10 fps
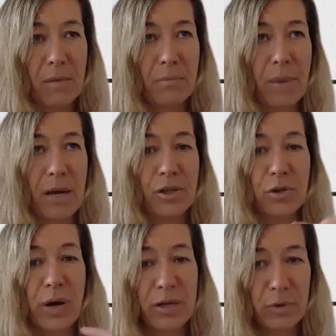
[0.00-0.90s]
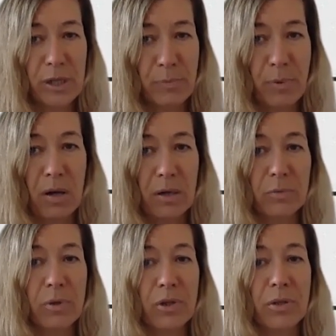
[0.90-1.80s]
my stress
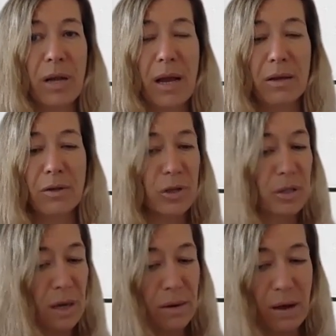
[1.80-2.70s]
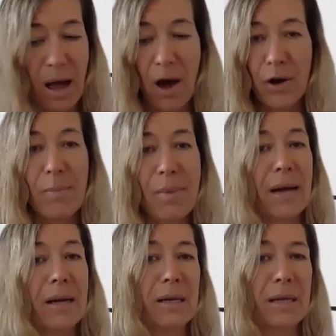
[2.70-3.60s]
response will just
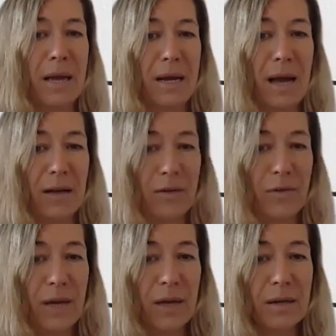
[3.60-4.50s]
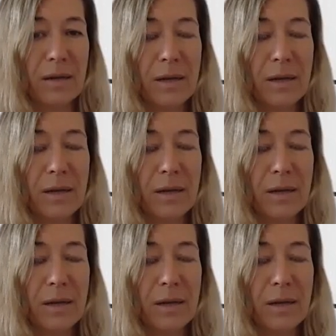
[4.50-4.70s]
automatically get activated.